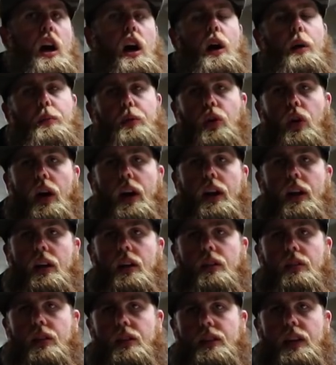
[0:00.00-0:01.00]

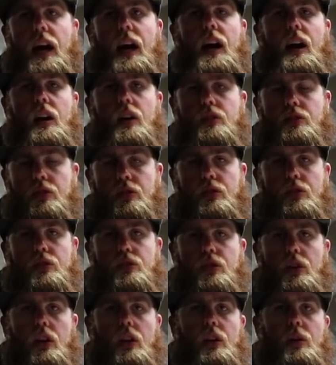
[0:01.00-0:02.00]
upgrading the tires on your
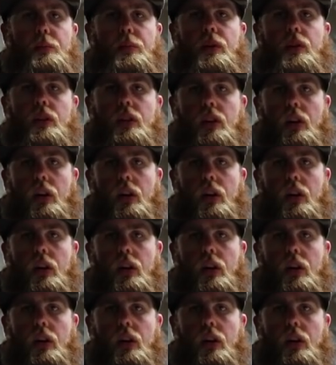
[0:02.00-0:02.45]
truck or putting a